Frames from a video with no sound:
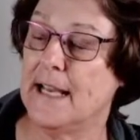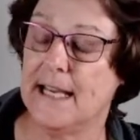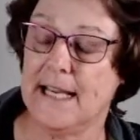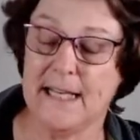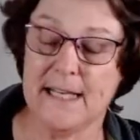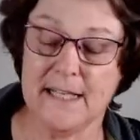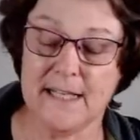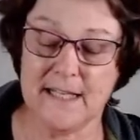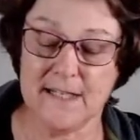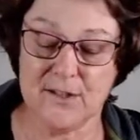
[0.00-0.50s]

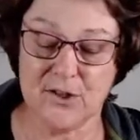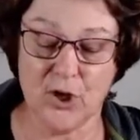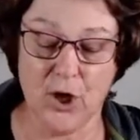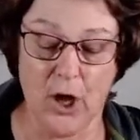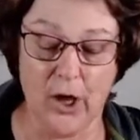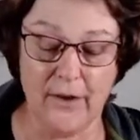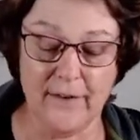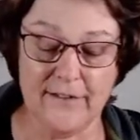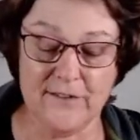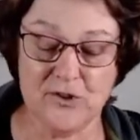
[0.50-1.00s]
It is
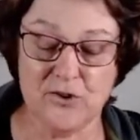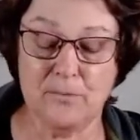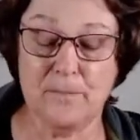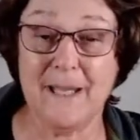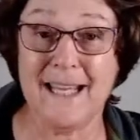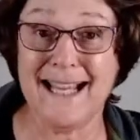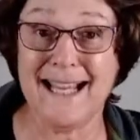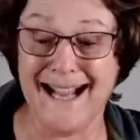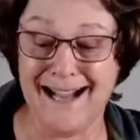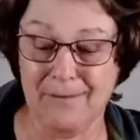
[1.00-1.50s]
going to
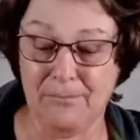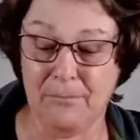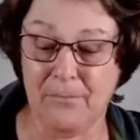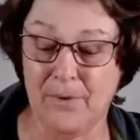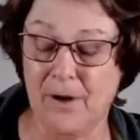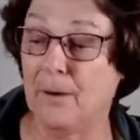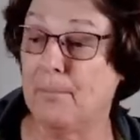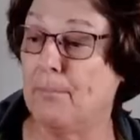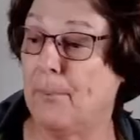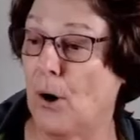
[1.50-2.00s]
become
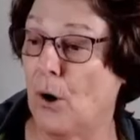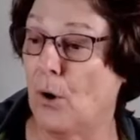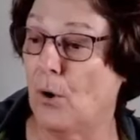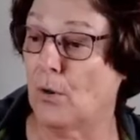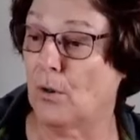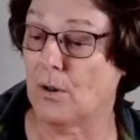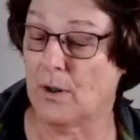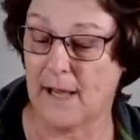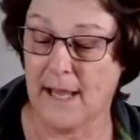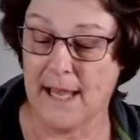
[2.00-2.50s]
a
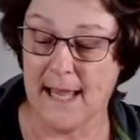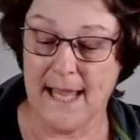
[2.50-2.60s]
bowl,